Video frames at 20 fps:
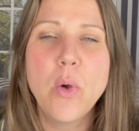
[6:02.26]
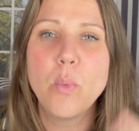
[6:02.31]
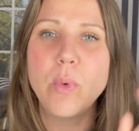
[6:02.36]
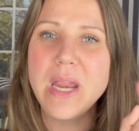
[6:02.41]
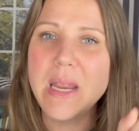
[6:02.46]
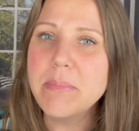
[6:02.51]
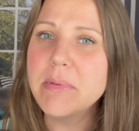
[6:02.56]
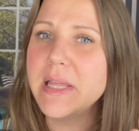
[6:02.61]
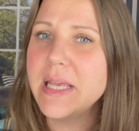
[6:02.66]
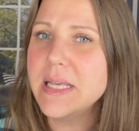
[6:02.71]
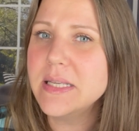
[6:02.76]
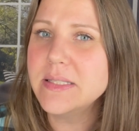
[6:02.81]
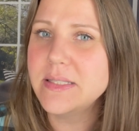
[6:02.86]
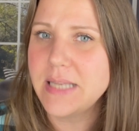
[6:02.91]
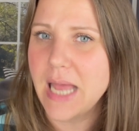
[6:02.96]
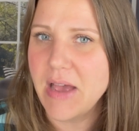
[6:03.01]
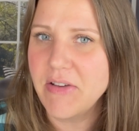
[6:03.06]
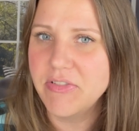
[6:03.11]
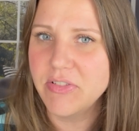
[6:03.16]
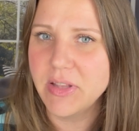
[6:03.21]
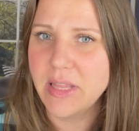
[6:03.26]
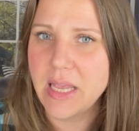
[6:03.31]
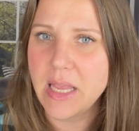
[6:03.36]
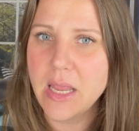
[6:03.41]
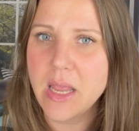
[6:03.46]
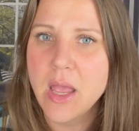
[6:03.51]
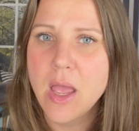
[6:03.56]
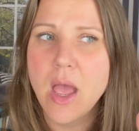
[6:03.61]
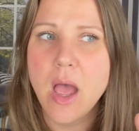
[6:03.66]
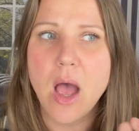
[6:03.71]
Weebly is
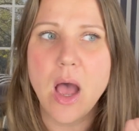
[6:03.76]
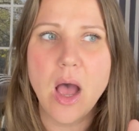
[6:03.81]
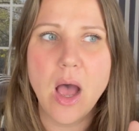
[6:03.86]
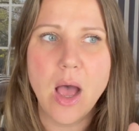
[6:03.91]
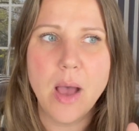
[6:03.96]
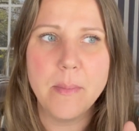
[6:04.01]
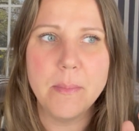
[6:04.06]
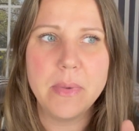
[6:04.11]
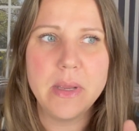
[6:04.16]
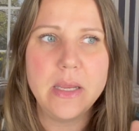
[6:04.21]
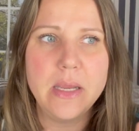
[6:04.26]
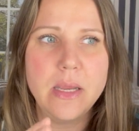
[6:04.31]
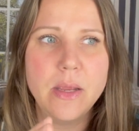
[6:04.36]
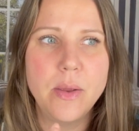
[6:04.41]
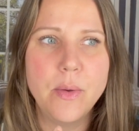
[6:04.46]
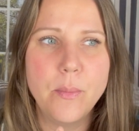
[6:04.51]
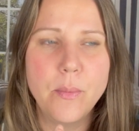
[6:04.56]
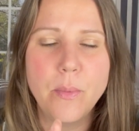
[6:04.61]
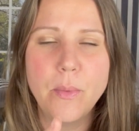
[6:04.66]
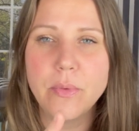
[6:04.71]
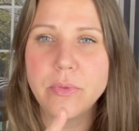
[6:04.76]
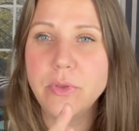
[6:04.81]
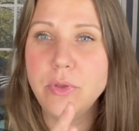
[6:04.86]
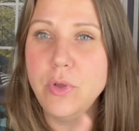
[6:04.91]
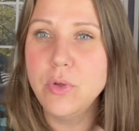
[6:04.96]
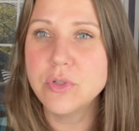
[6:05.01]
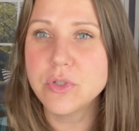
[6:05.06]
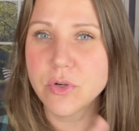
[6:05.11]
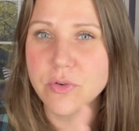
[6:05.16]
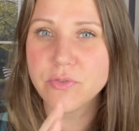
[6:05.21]
definitely
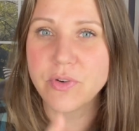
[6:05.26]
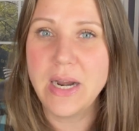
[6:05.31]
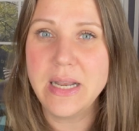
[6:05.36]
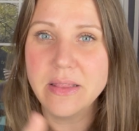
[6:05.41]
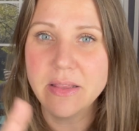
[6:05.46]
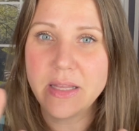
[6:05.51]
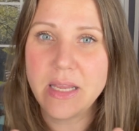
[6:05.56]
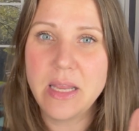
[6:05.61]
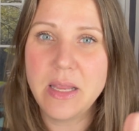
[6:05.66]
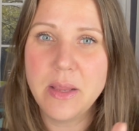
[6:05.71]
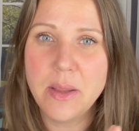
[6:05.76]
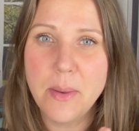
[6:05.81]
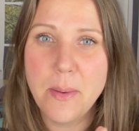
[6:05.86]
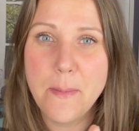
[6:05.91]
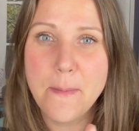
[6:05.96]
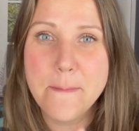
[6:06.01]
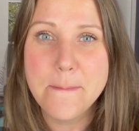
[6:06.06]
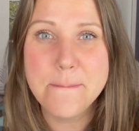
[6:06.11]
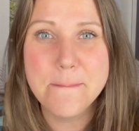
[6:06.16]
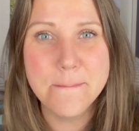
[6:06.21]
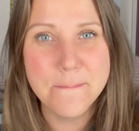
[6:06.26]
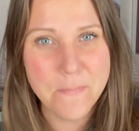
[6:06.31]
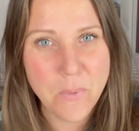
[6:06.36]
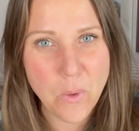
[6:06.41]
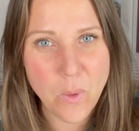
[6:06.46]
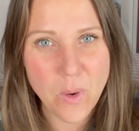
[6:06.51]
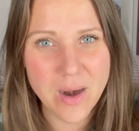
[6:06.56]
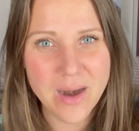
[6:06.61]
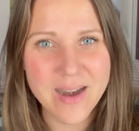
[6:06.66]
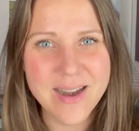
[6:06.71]
user-friendly
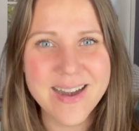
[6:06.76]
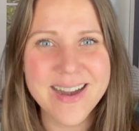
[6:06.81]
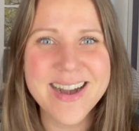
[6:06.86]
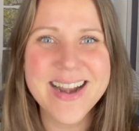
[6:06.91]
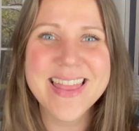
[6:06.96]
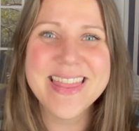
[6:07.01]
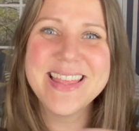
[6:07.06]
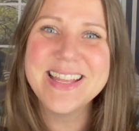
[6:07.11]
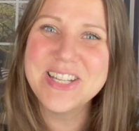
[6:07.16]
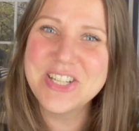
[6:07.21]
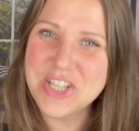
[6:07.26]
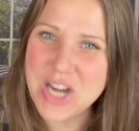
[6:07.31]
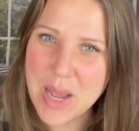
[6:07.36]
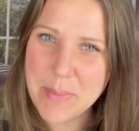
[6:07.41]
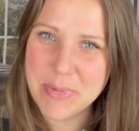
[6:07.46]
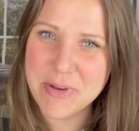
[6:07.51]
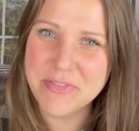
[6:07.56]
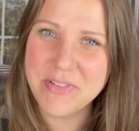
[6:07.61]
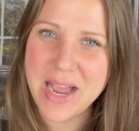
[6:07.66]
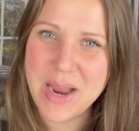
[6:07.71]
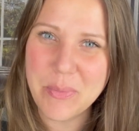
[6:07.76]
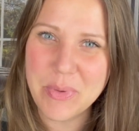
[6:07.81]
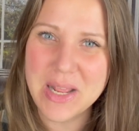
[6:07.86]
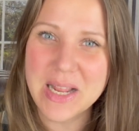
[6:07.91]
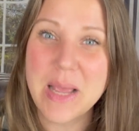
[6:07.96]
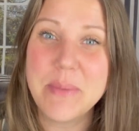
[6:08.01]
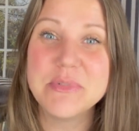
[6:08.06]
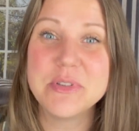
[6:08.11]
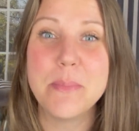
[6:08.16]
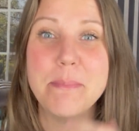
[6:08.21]
more than Shopify when it
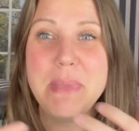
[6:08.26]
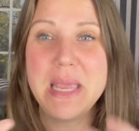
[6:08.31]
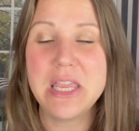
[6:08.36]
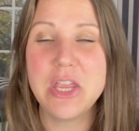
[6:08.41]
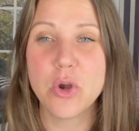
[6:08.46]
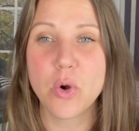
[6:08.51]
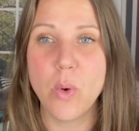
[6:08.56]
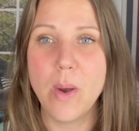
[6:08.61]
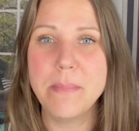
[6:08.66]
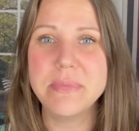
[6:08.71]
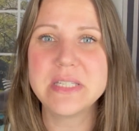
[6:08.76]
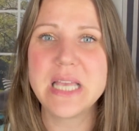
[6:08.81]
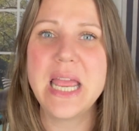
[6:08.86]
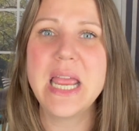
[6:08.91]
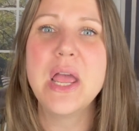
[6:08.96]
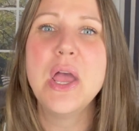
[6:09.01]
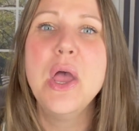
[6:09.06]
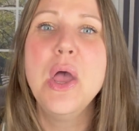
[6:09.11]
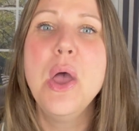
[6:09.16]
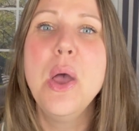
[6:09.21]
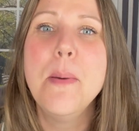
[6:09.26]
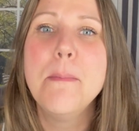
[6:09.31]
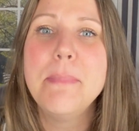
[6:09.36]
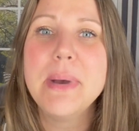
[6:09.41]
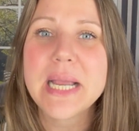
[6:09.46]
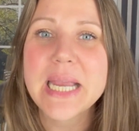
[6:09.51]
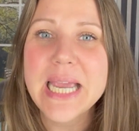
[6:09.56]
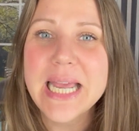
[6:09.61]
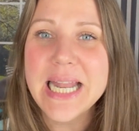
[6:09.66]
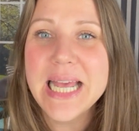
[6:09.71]
comes to making your website.
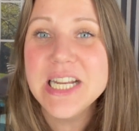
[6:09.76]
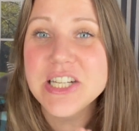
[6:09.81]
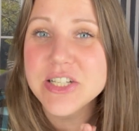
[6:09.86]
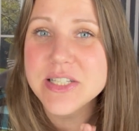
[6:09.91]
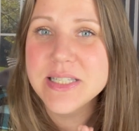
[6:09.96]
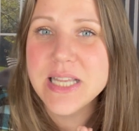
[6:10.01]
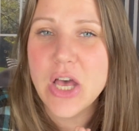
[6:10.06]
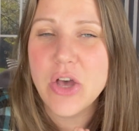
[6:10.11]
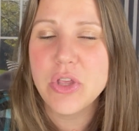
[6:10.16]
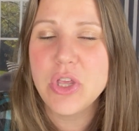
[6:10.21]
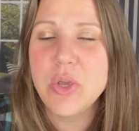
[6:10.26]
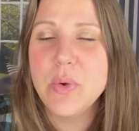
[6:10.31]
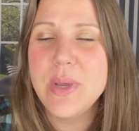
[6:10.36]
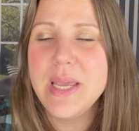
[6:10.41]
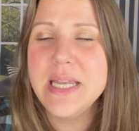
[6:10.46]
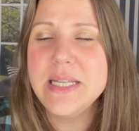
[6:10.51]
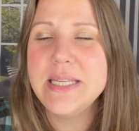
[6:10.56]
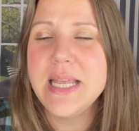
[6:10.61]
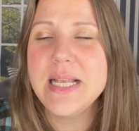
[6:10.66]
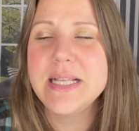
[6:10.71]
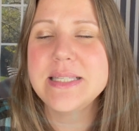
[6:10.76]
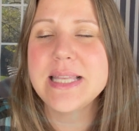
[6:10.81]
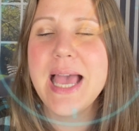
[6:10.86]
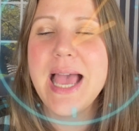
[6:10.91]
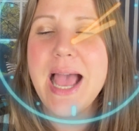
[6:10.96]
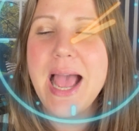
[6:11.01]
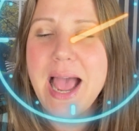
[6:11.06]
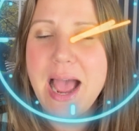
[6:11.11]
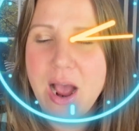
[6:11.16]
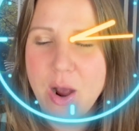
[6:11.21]
But can I just tell you, it takes
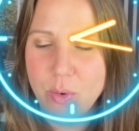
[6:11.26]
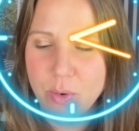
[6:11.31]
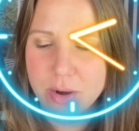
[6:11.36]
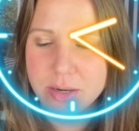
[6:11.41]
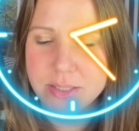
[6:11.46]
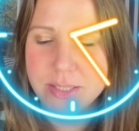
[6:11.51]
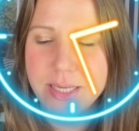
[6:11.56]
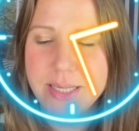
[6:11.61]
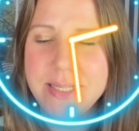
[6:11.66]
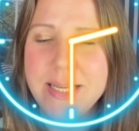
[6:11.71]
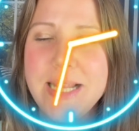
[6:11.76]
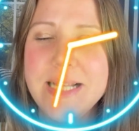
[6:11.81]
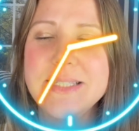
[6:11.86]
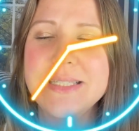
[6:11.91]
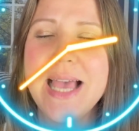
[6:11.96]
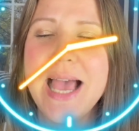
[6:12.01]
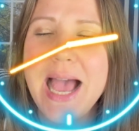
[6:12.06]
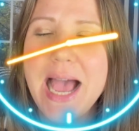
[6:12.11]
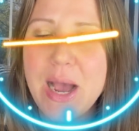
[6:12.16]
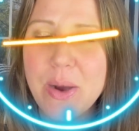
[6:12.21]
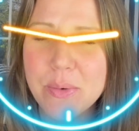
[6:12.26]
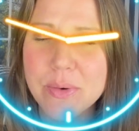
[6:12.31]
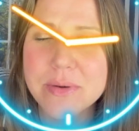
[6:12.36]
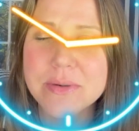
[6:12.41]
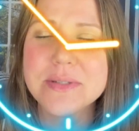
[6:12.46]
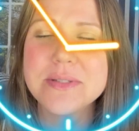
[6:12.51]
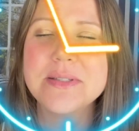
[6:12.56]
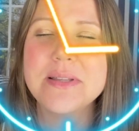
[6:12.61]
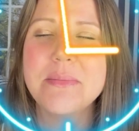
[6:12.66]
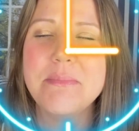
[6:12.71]
hours. It takes
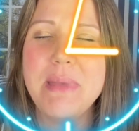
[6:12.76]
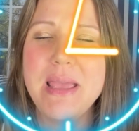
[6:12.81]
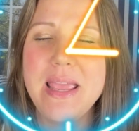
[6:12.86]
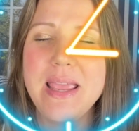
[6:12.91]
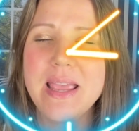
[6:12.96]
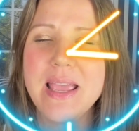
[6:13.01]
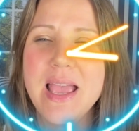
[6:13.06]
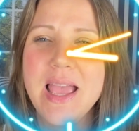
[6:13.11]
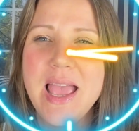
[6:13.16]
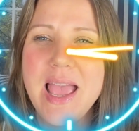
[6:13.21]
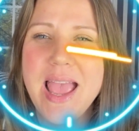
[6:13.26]
hours to make